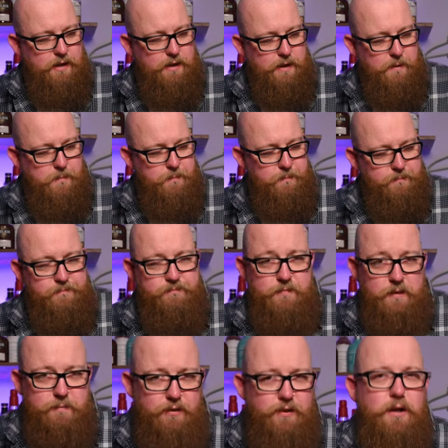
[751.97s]

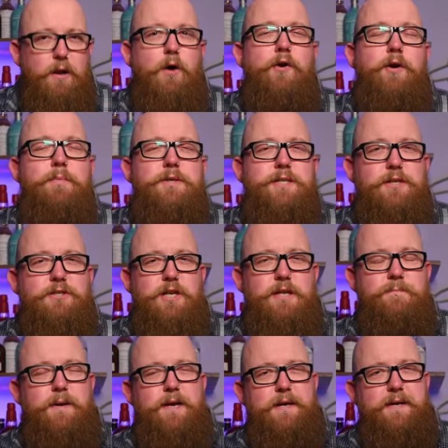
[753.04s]
lager potentially
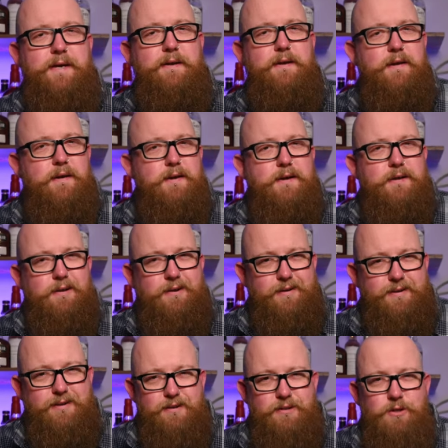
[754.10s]
being
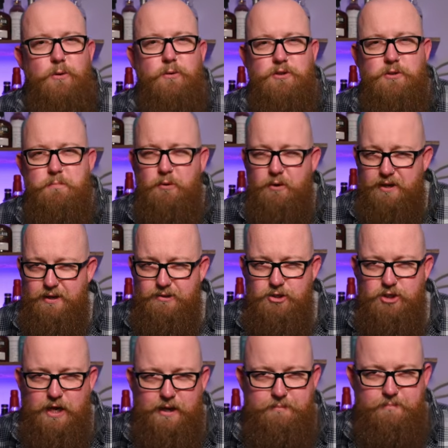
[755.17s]
like Yorkshire pudding and
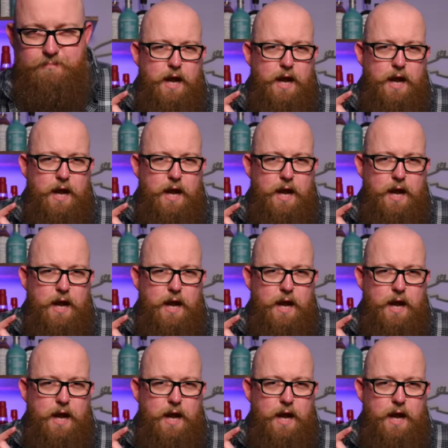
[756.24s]
jam,